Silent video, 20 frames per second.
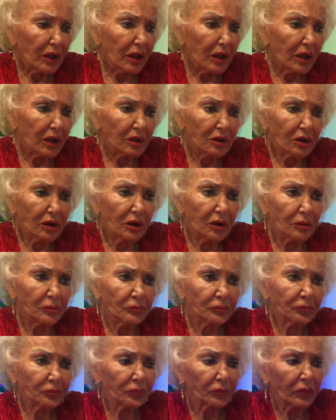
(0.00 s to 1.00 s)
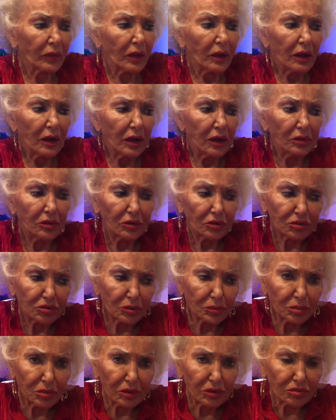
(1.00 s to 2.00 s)
And there's
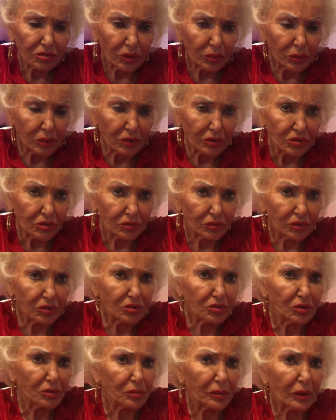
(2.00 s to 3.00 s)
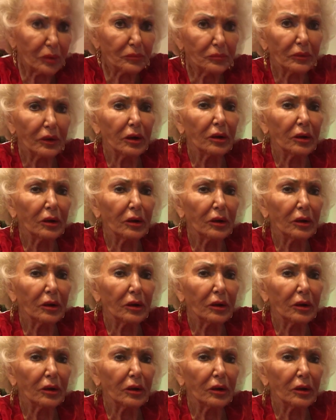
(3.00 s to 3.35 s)
some things I wanted to read to you about